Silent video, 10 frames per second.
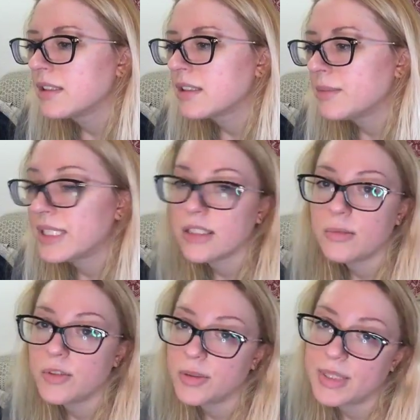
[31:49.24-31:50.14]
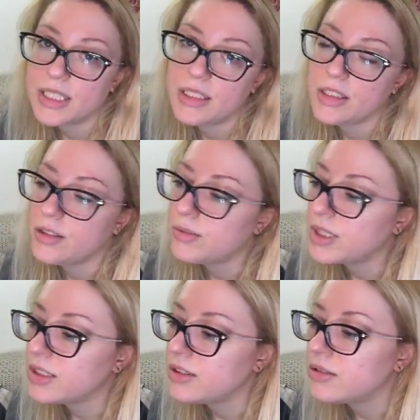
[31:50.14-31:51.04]
Let me tell you more about day 2
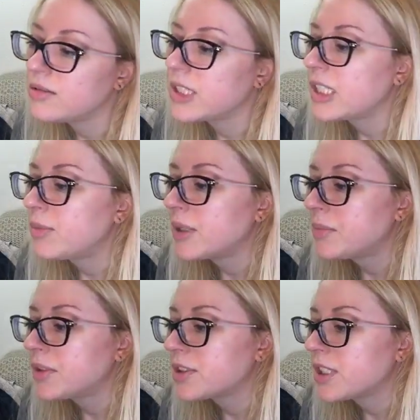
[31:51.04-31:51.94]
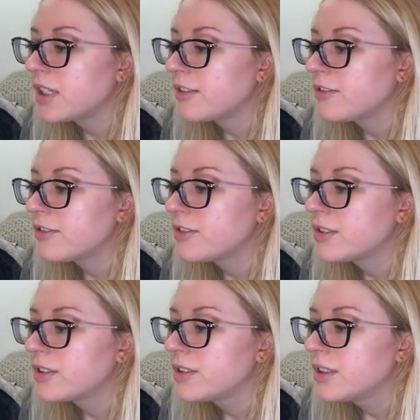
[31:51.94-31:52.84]
while you type up your stuff.
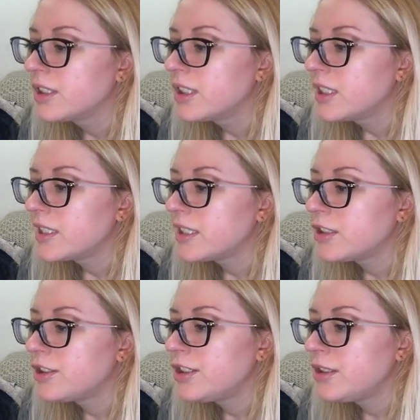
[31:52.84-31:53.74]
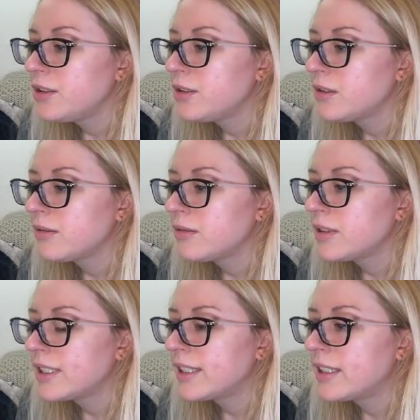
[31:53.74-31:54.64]
Day 2,
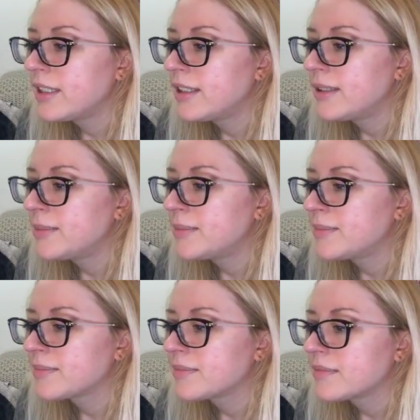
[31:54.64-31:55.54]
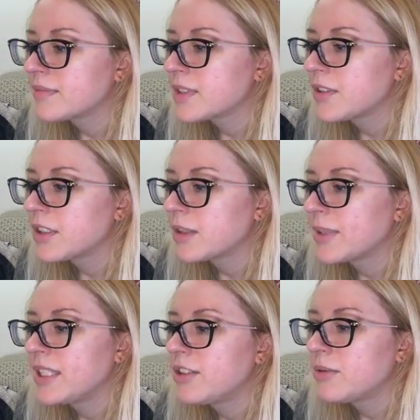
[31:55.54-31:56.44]
we're going to talk
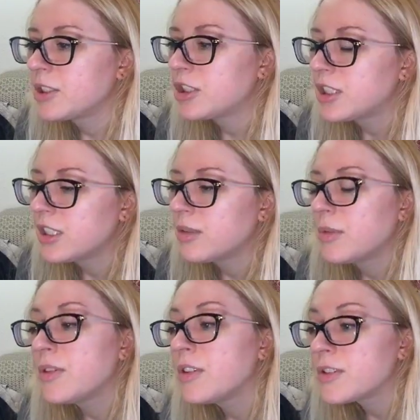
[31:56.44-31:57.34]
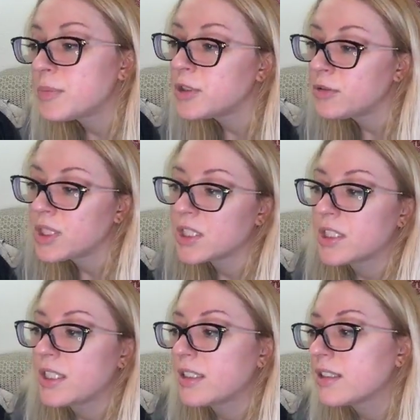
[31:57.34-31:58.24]
about intuition, the mode of spiritual
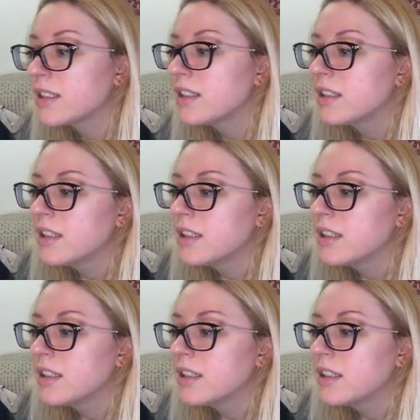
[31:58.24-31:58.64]
learning.